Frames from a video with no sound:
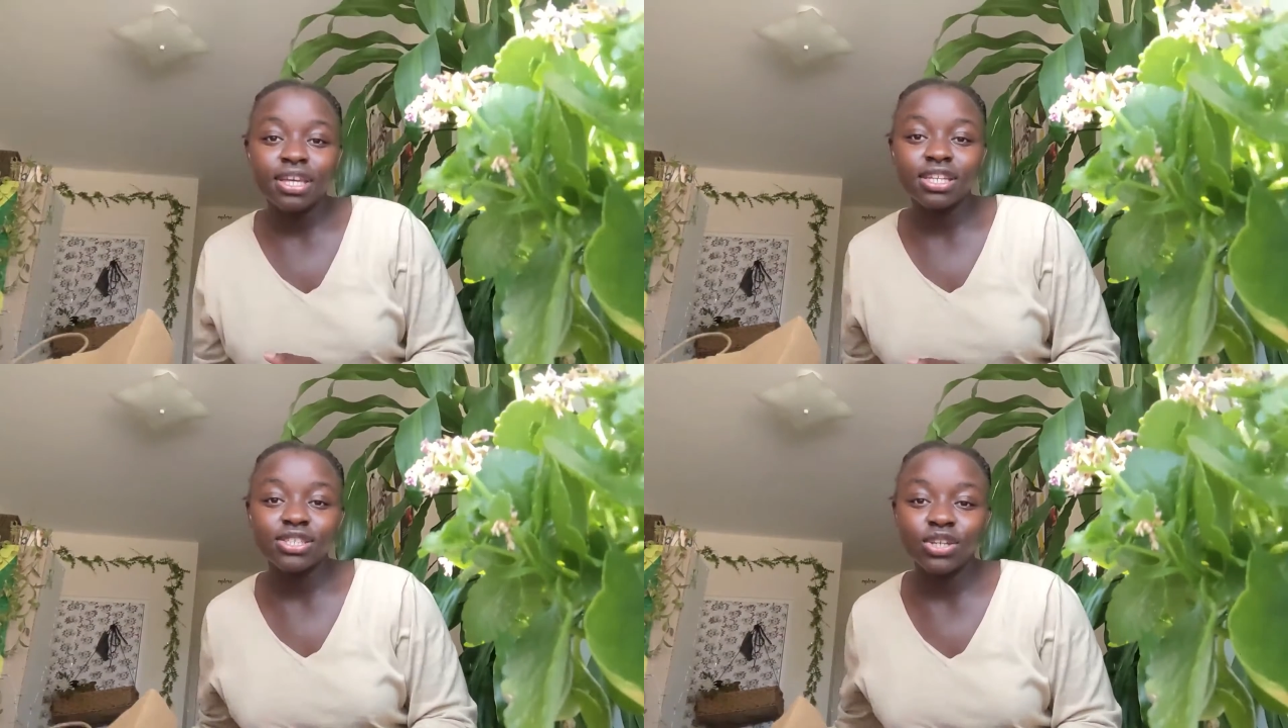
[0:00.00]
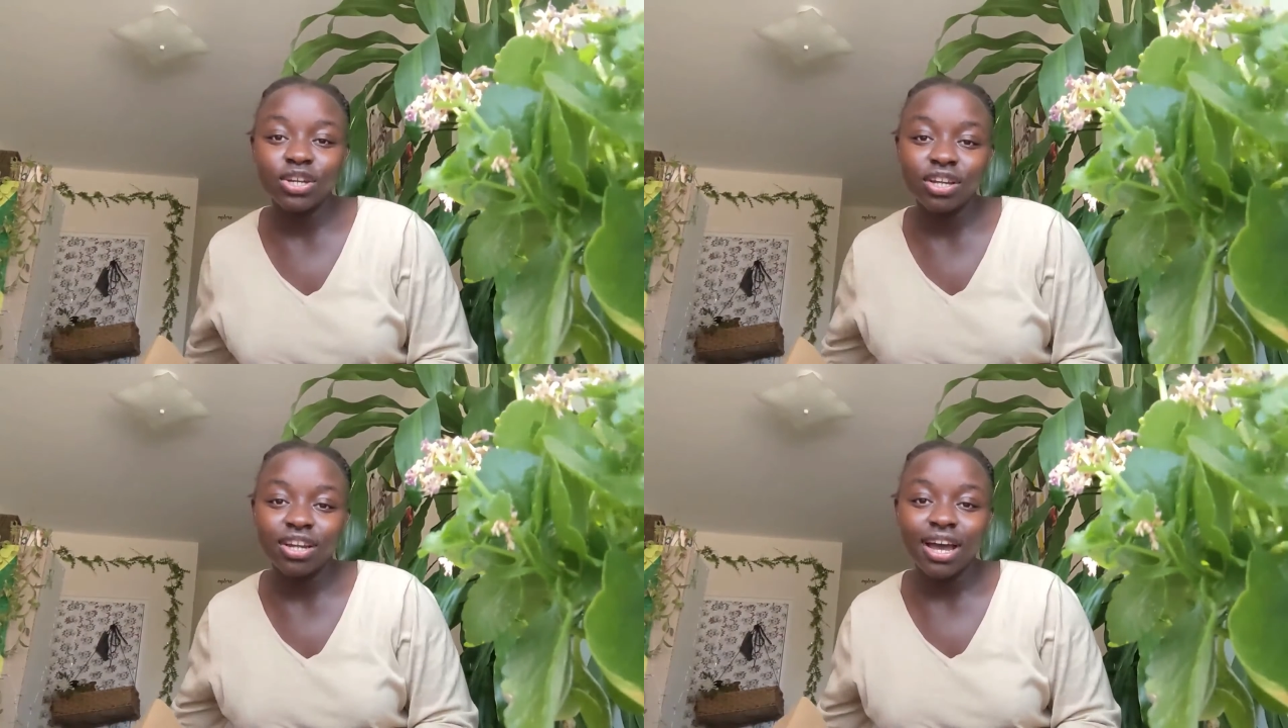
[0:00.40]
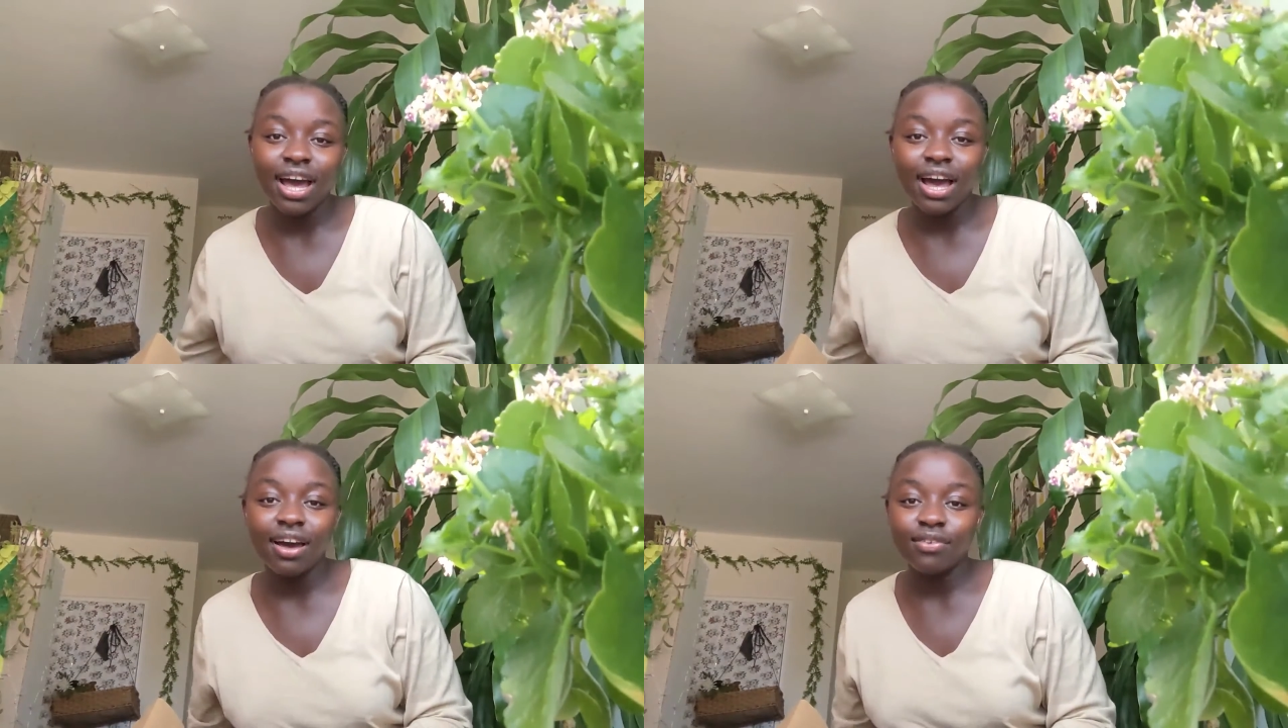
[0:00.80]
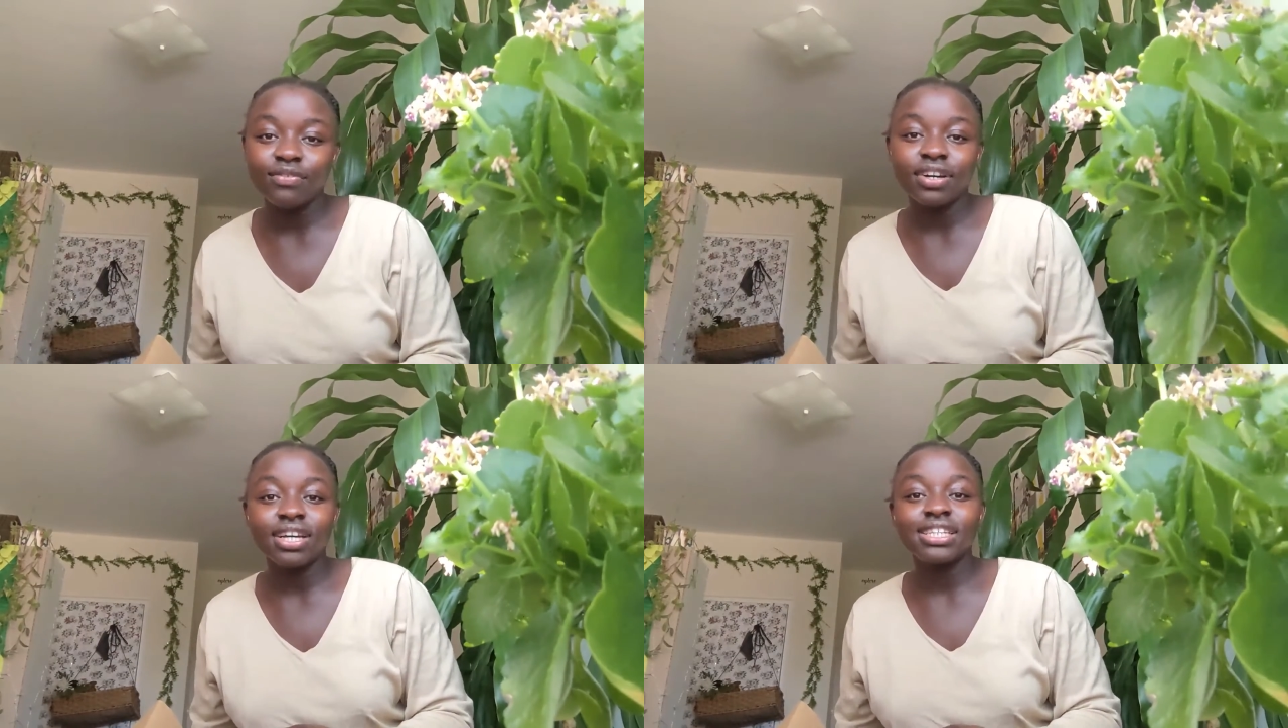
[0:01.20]
because you're gonna have
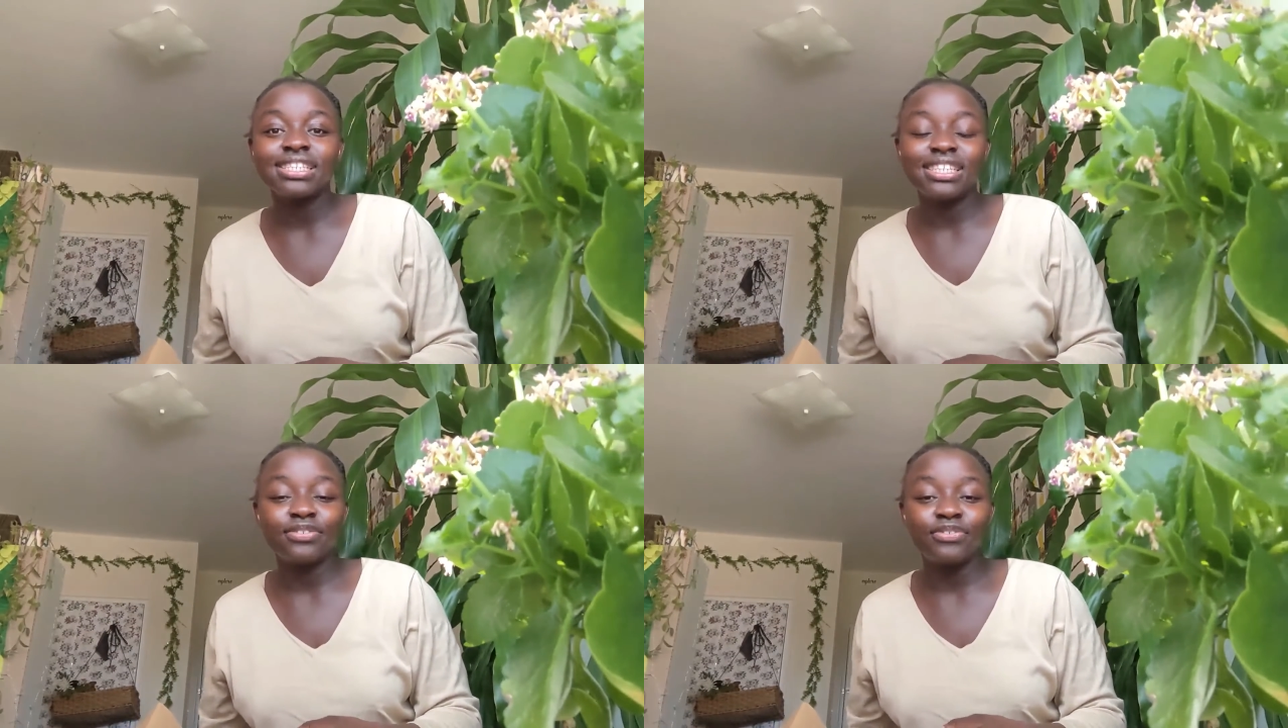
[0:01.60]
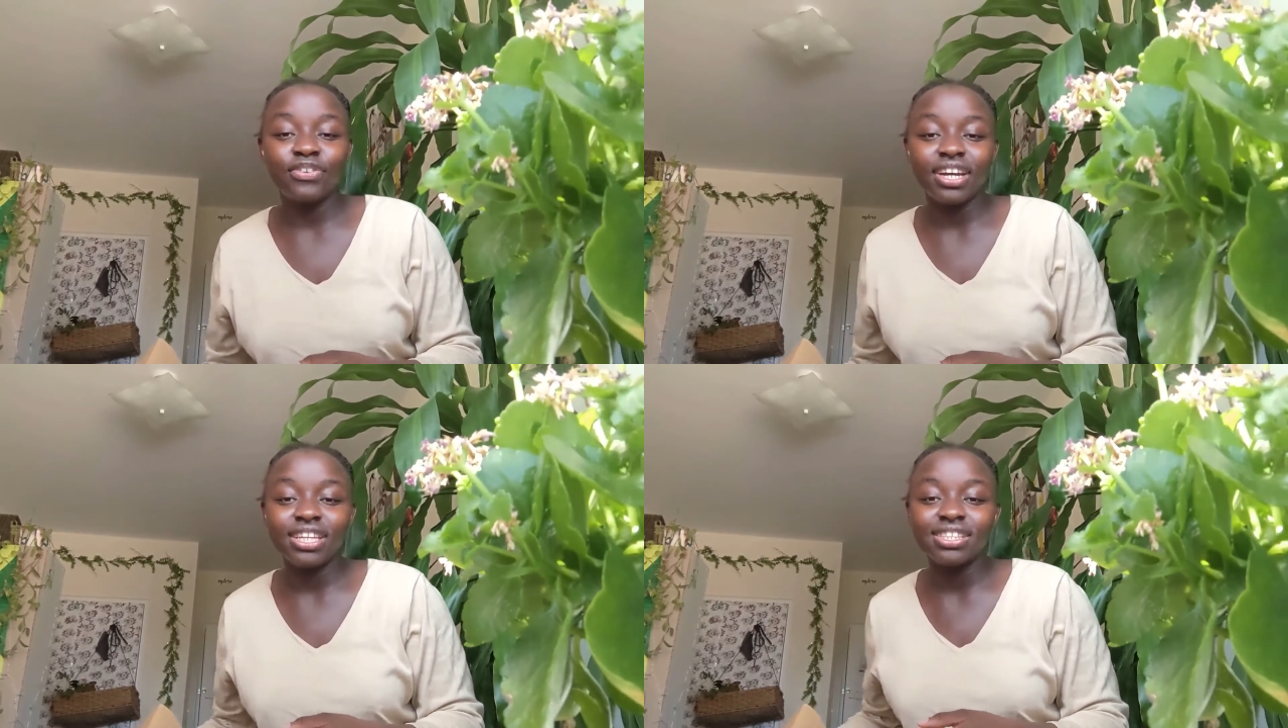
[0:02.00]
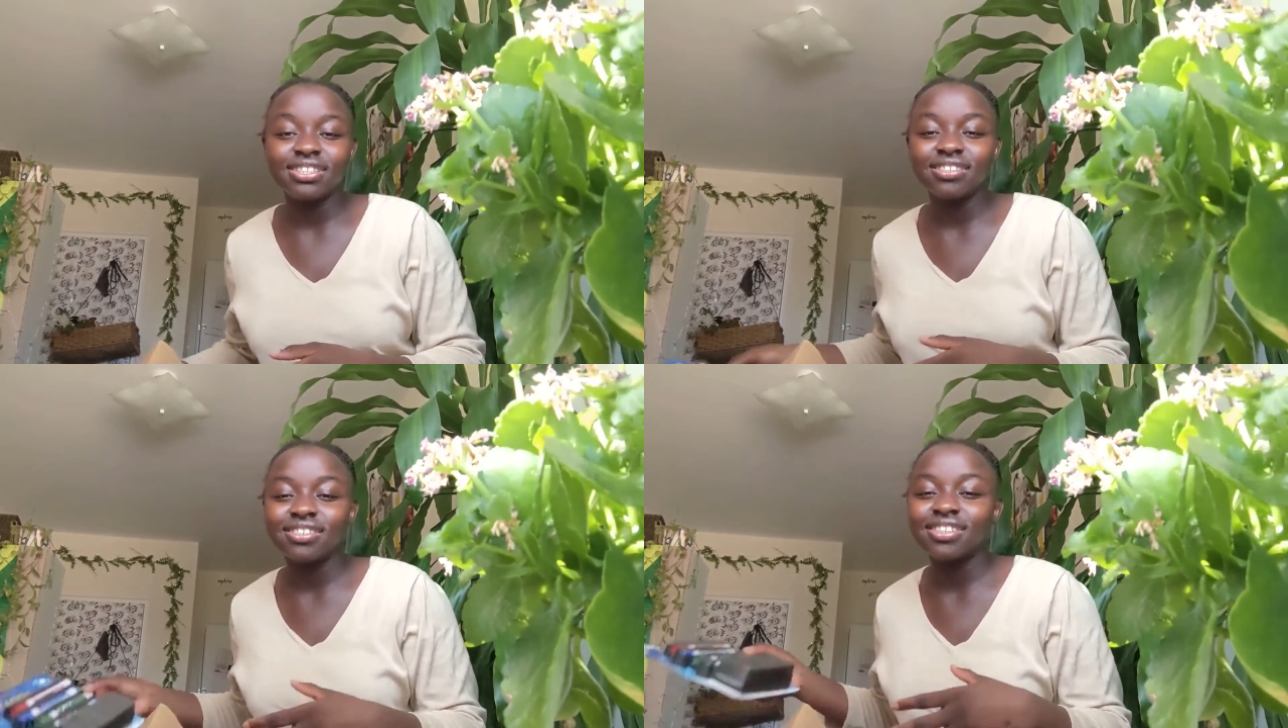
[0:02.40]
different